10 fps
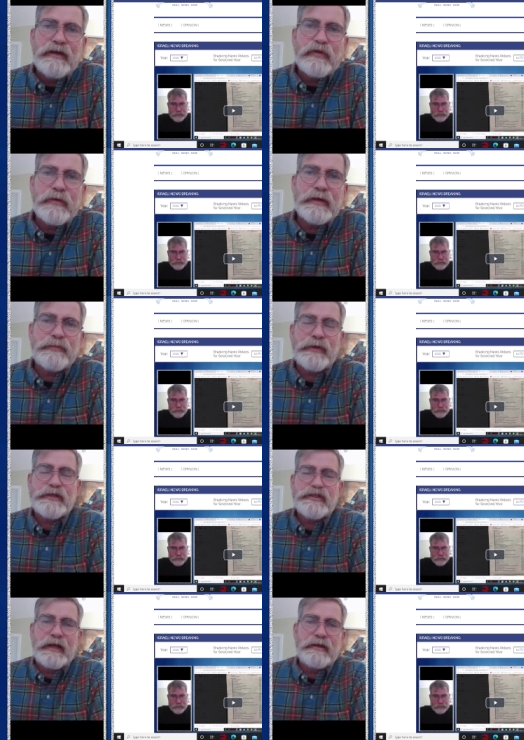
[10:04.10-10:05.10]
We
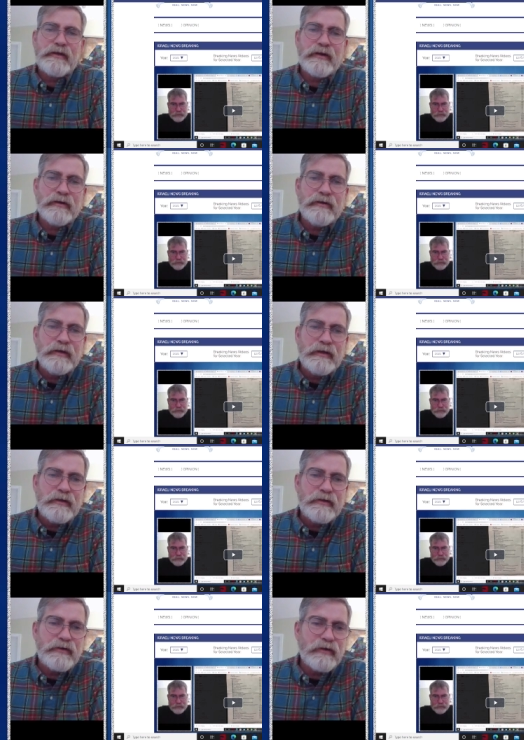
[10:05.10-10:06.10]
appreciate your
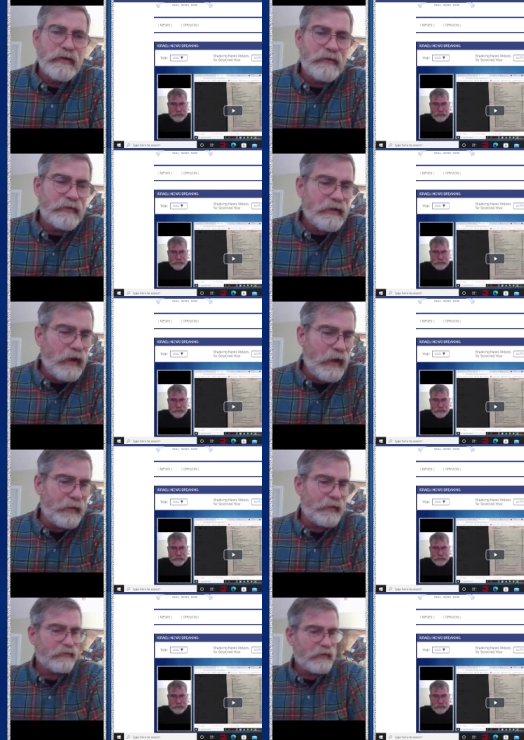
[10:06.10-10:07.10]
your love and
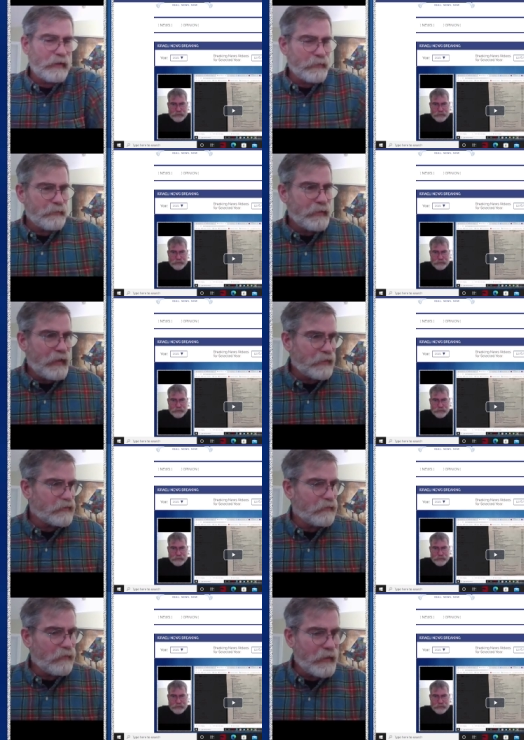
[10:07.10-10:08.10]
kindness. And I'm going to be
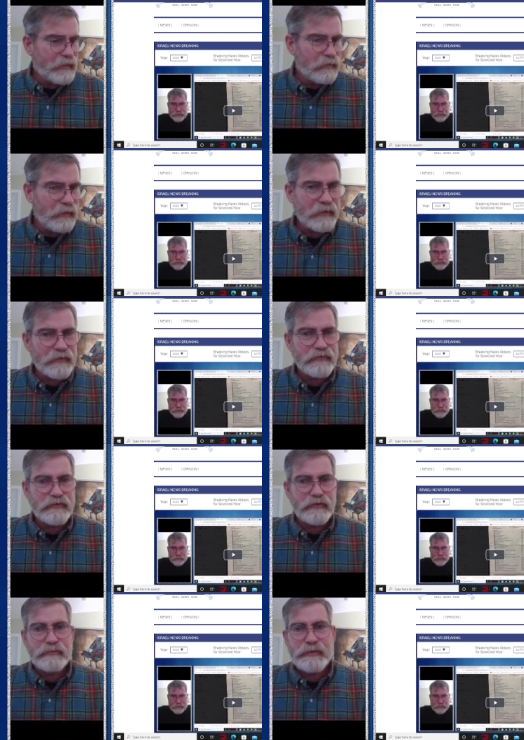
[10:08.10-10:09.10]
actually writing letters
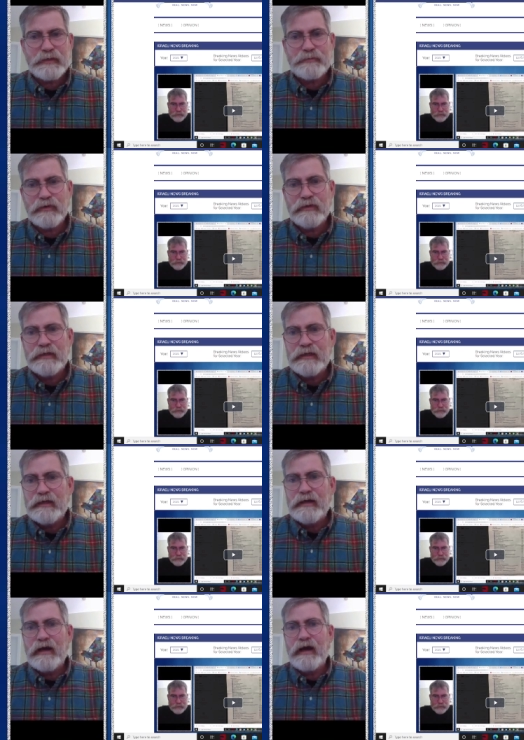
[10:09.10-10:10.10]
to people,
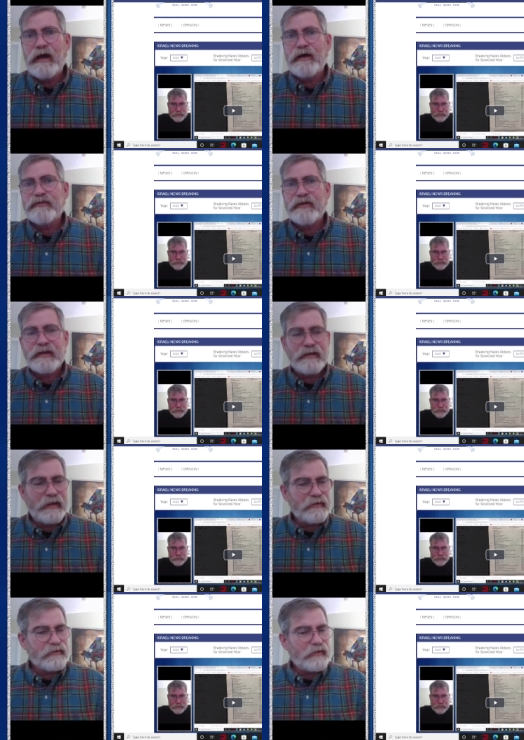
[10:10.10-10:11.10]
uh, sending
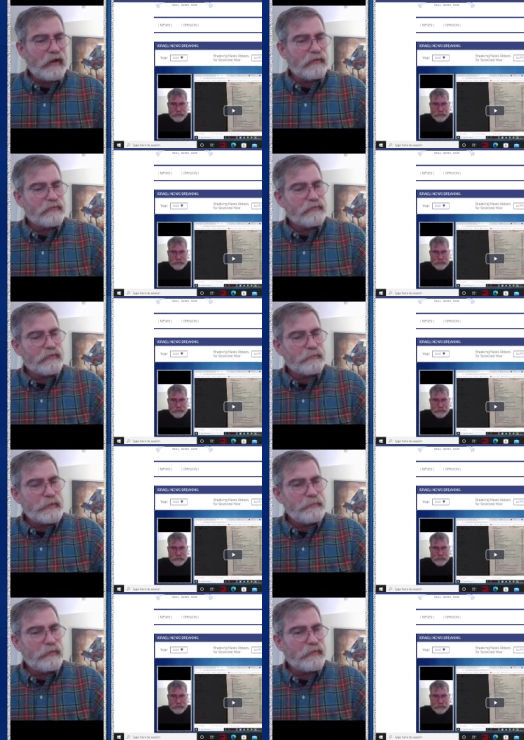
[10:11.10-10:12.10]
letters out for
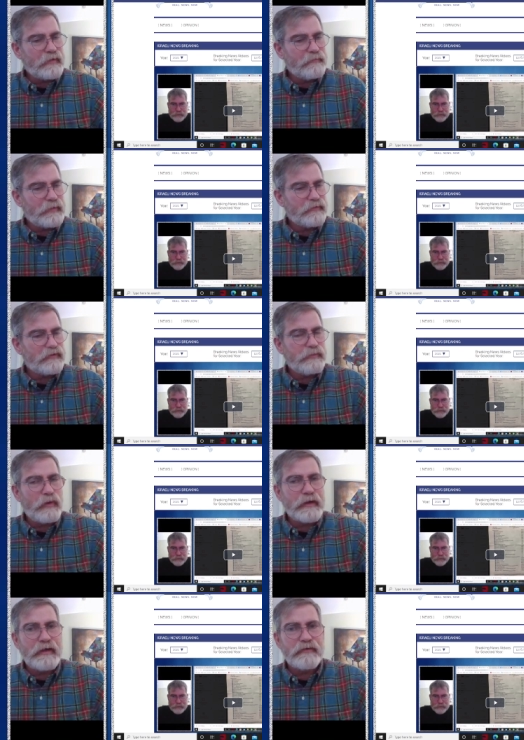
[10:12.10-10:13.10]
people that have been
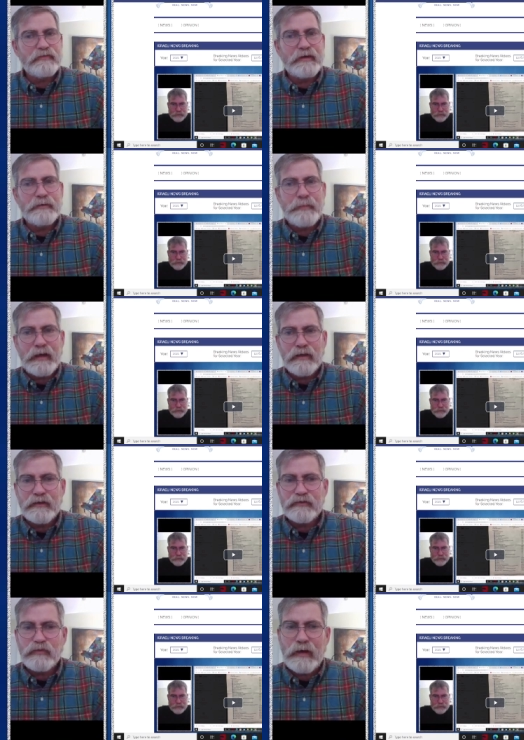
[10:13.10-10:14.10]
supporting us via mail
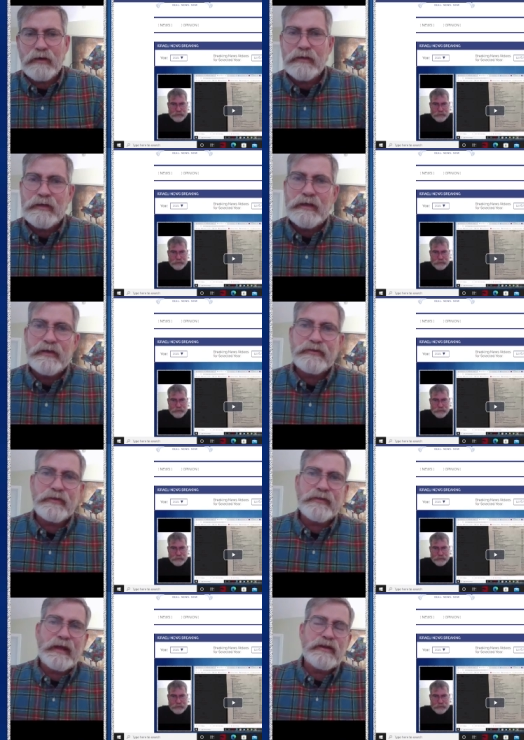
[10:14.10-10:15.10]
as well.
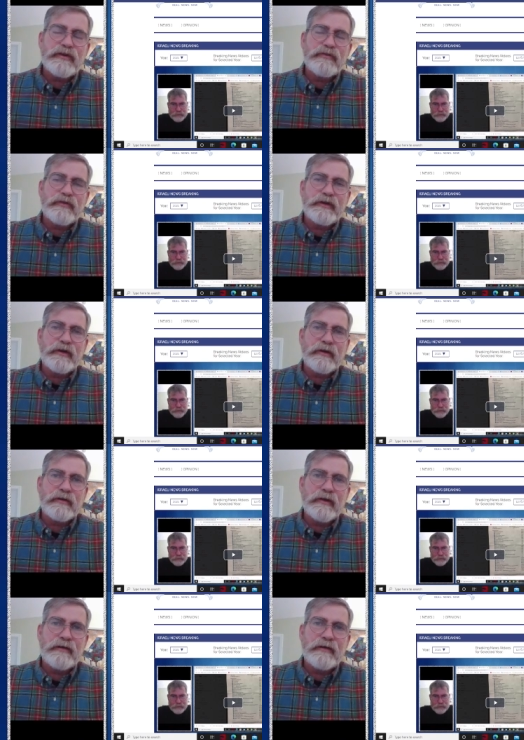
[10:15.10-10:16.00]
So thank you for your love.